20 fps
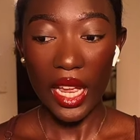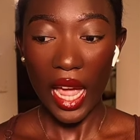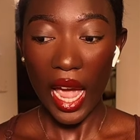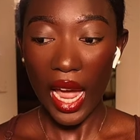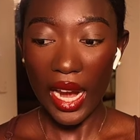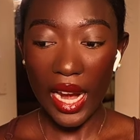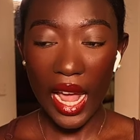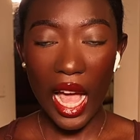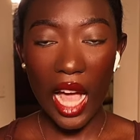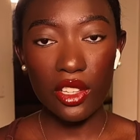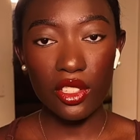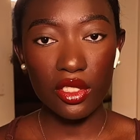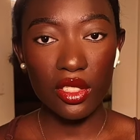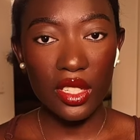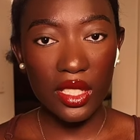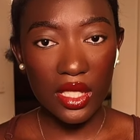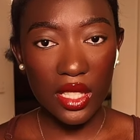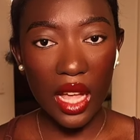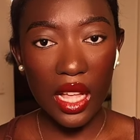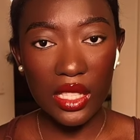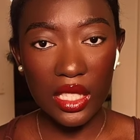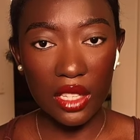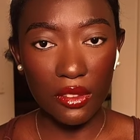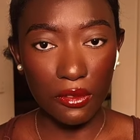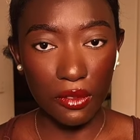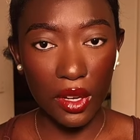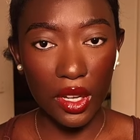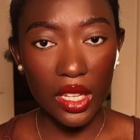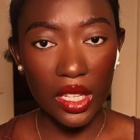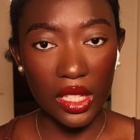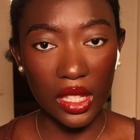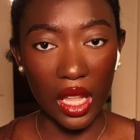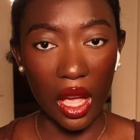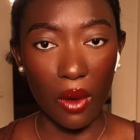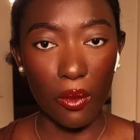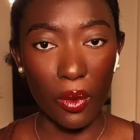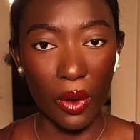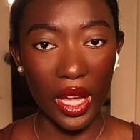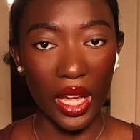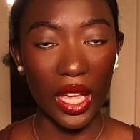And I actually started feeling
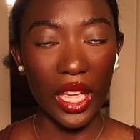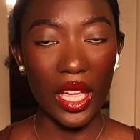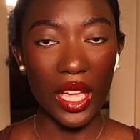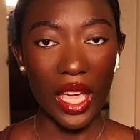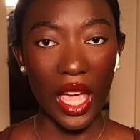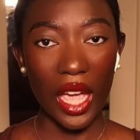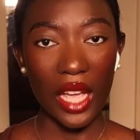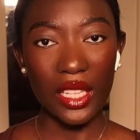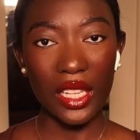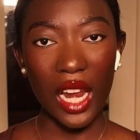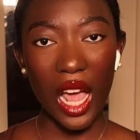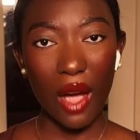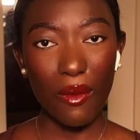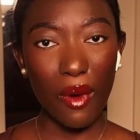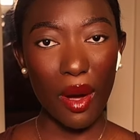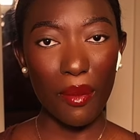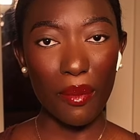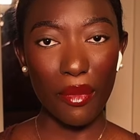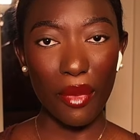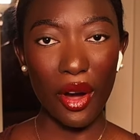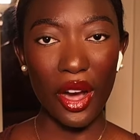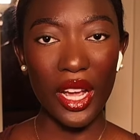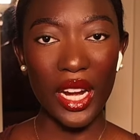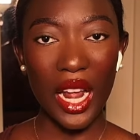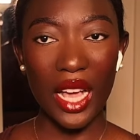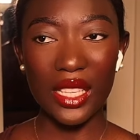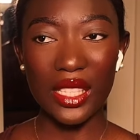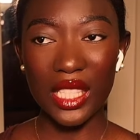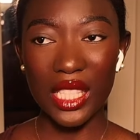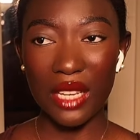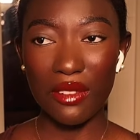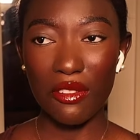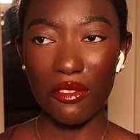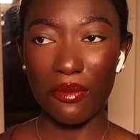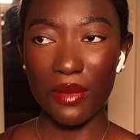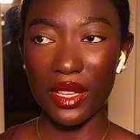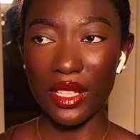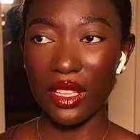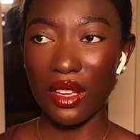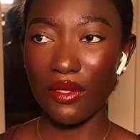that way. And then at one point, I started with
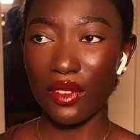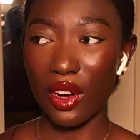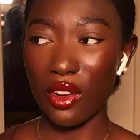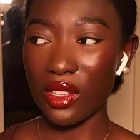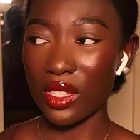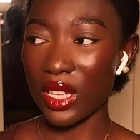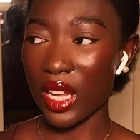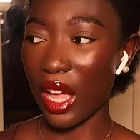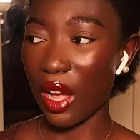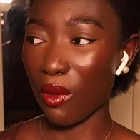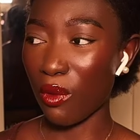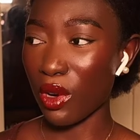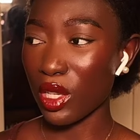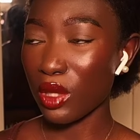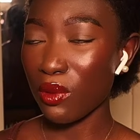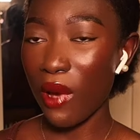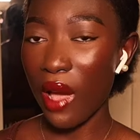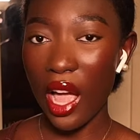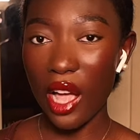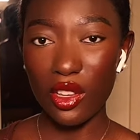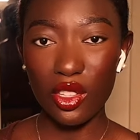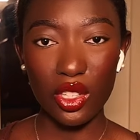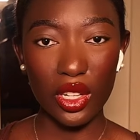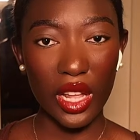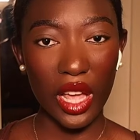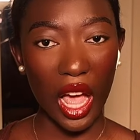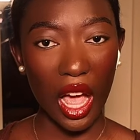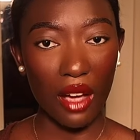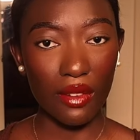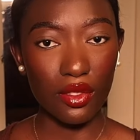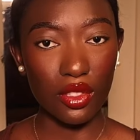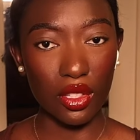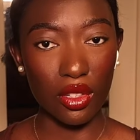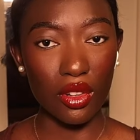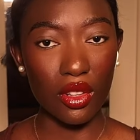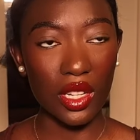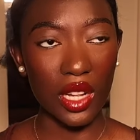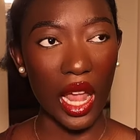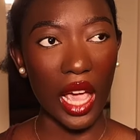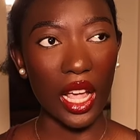myself and I was like, what do I actually have to
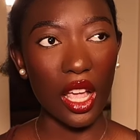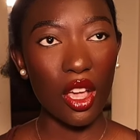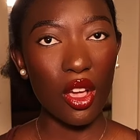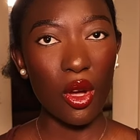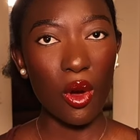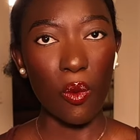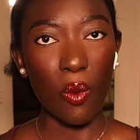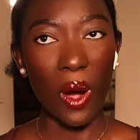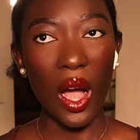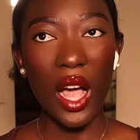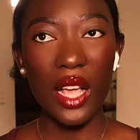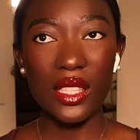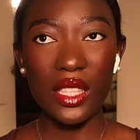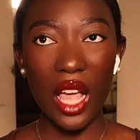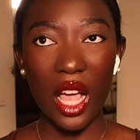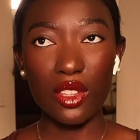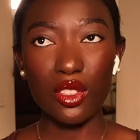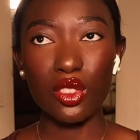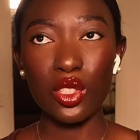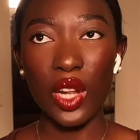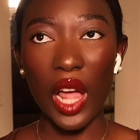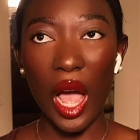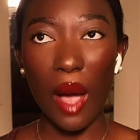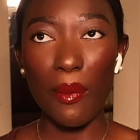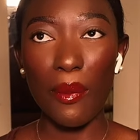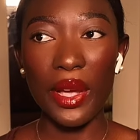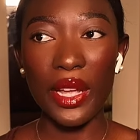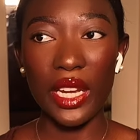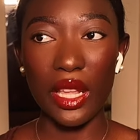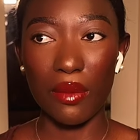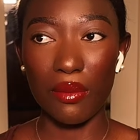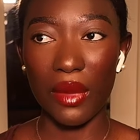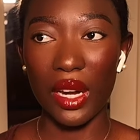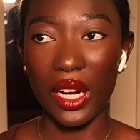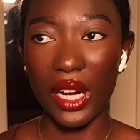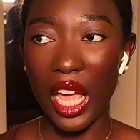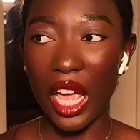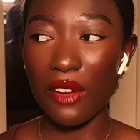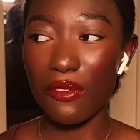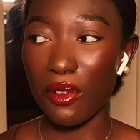lose? Like, what has actually happened in my
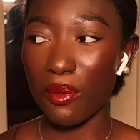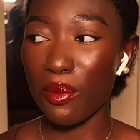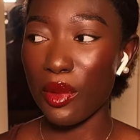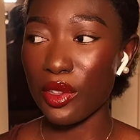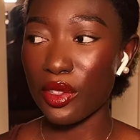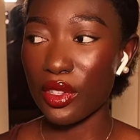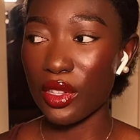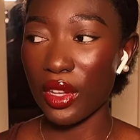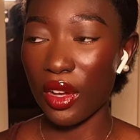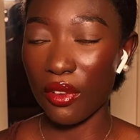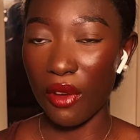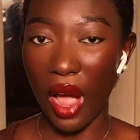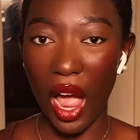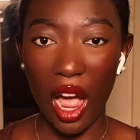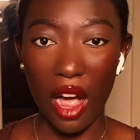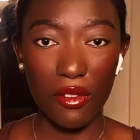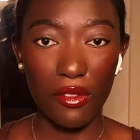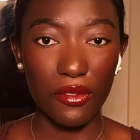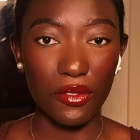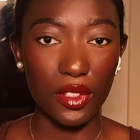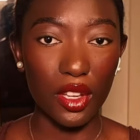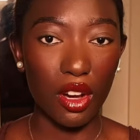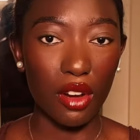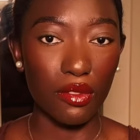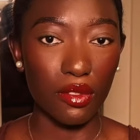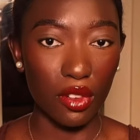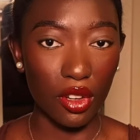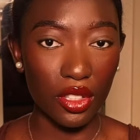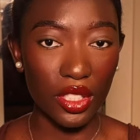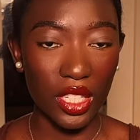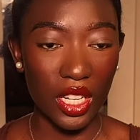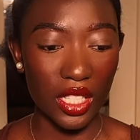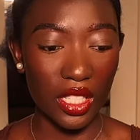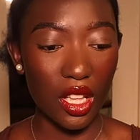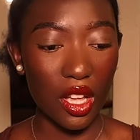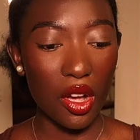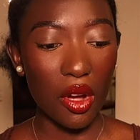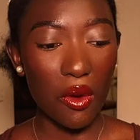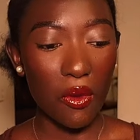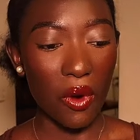life for me to have fear of loneliness?
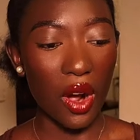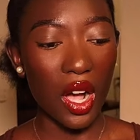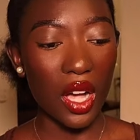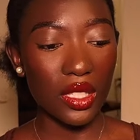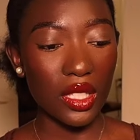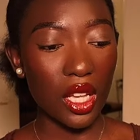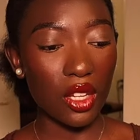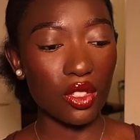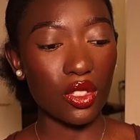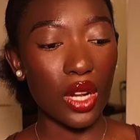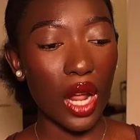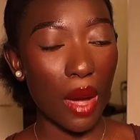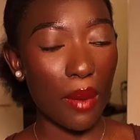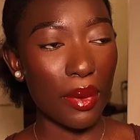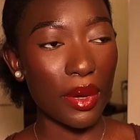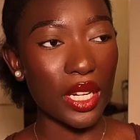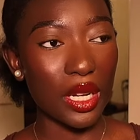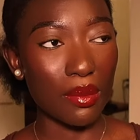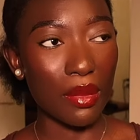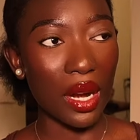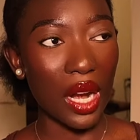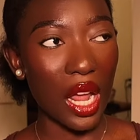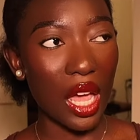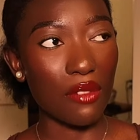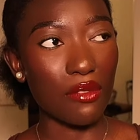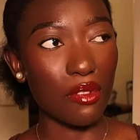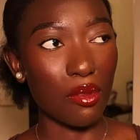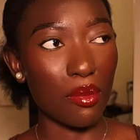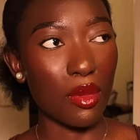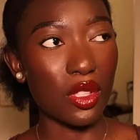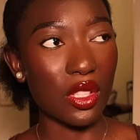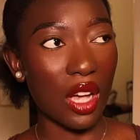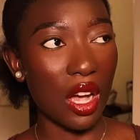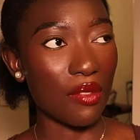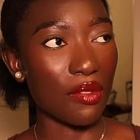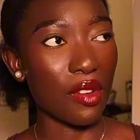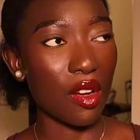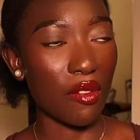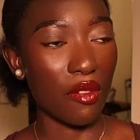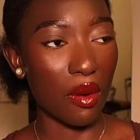What has actually happened in my life for me to have
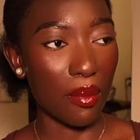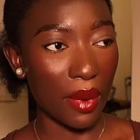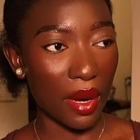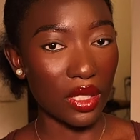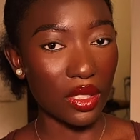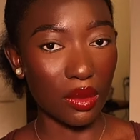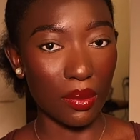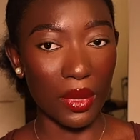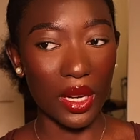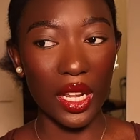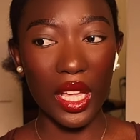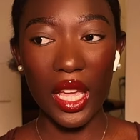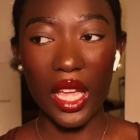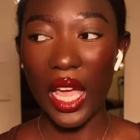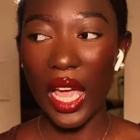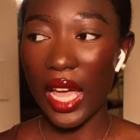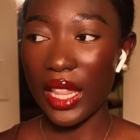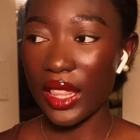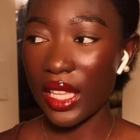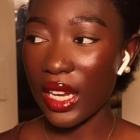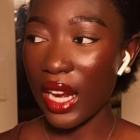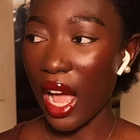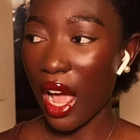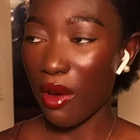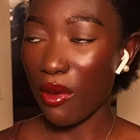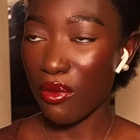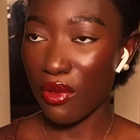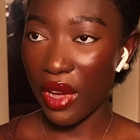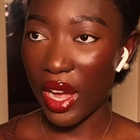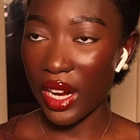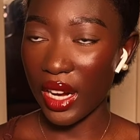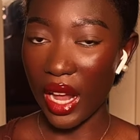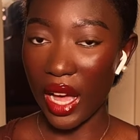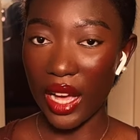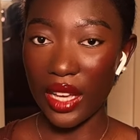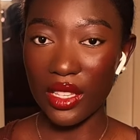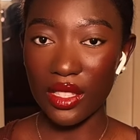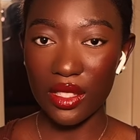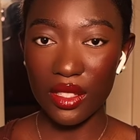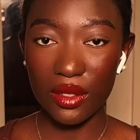fear of abandonment? And then I
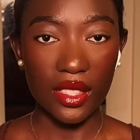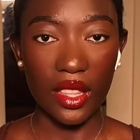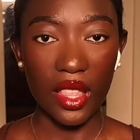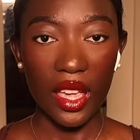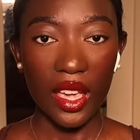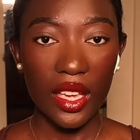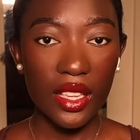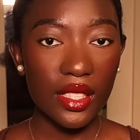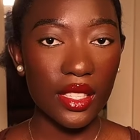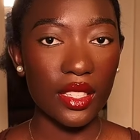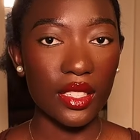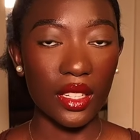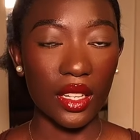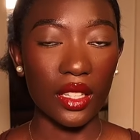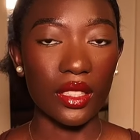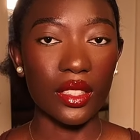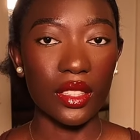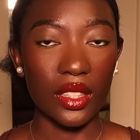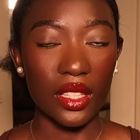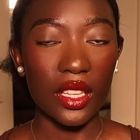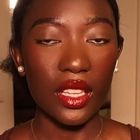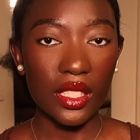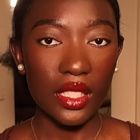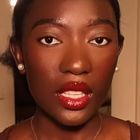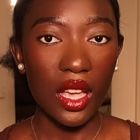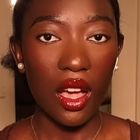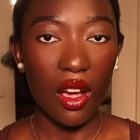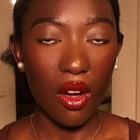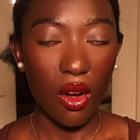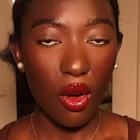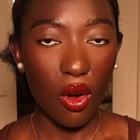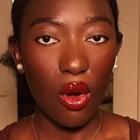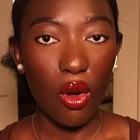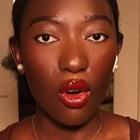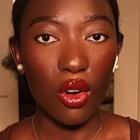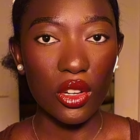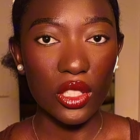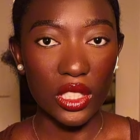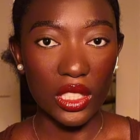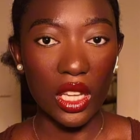realized there isn't none. These are
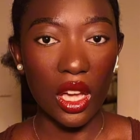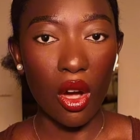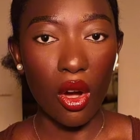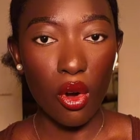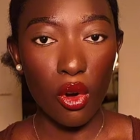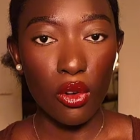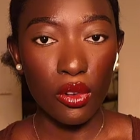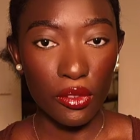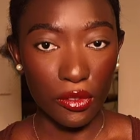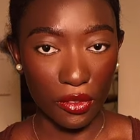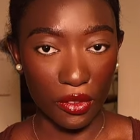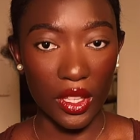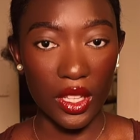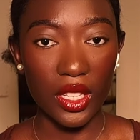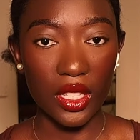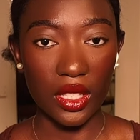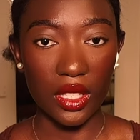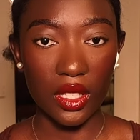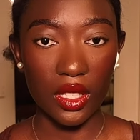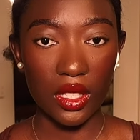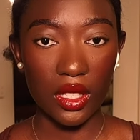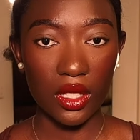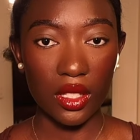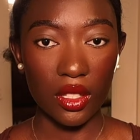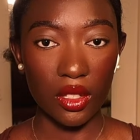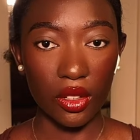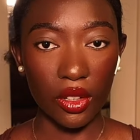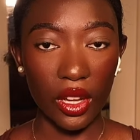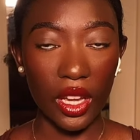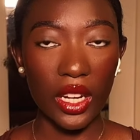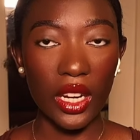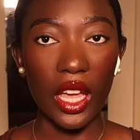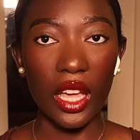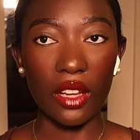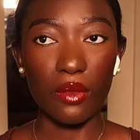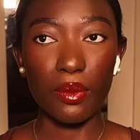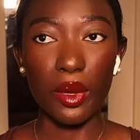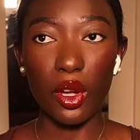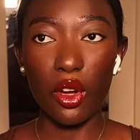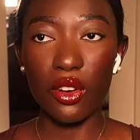all their own fears. Okay,
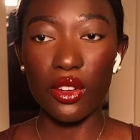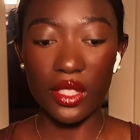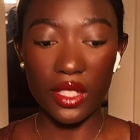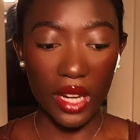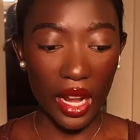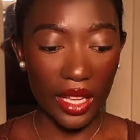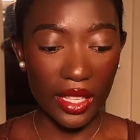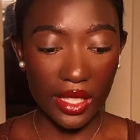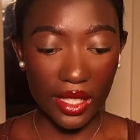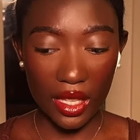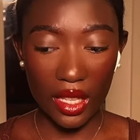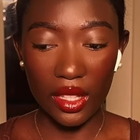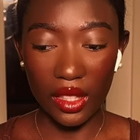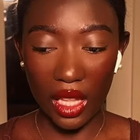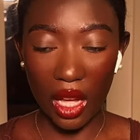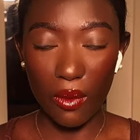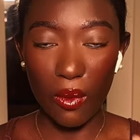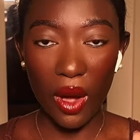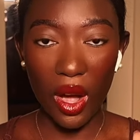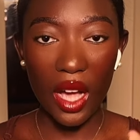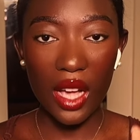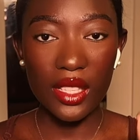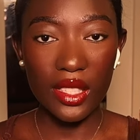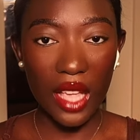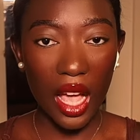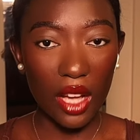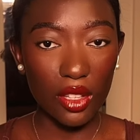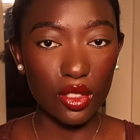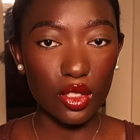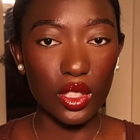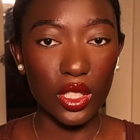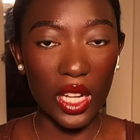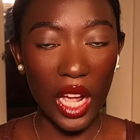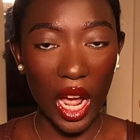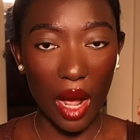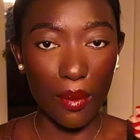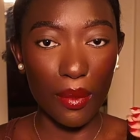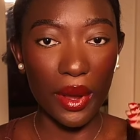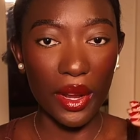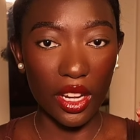like, because, like, sit down, what has actually
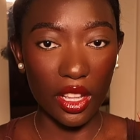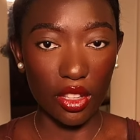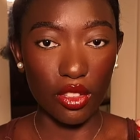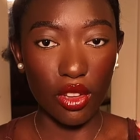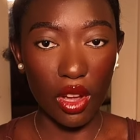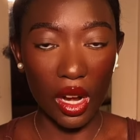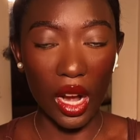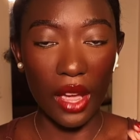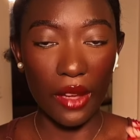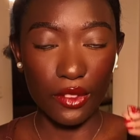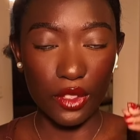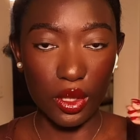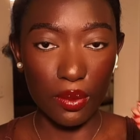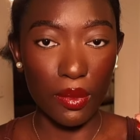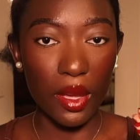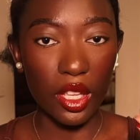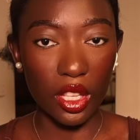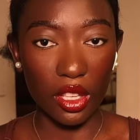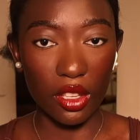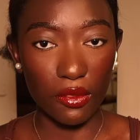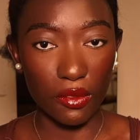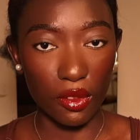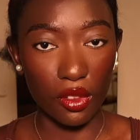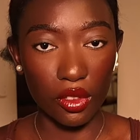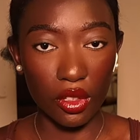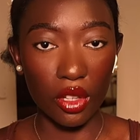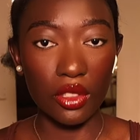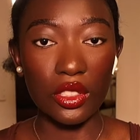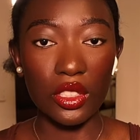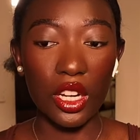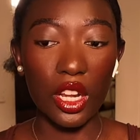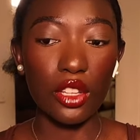happened in your life to make you feel lonely?